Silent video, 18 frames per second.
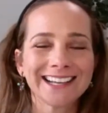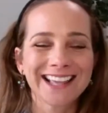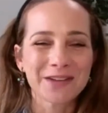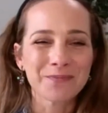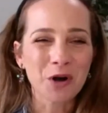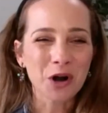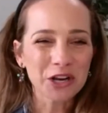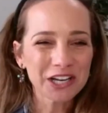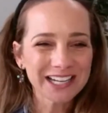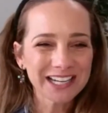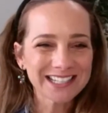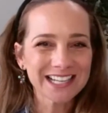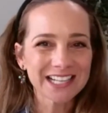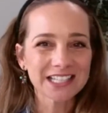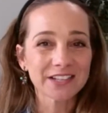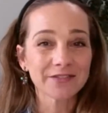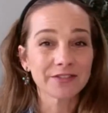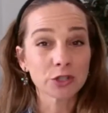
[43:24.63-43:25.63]
The marketing
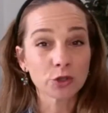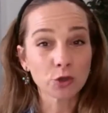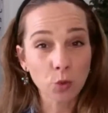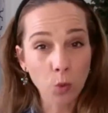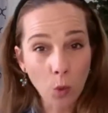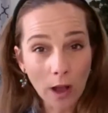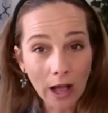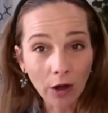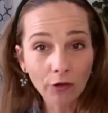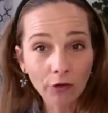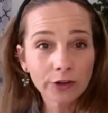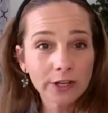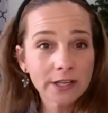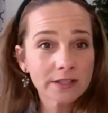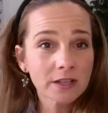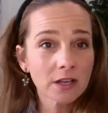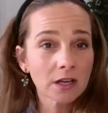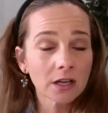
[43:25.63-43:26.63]
intensive is 12
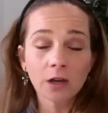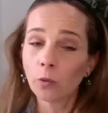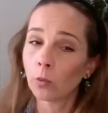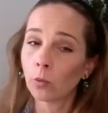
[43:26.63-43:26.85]
weeks long.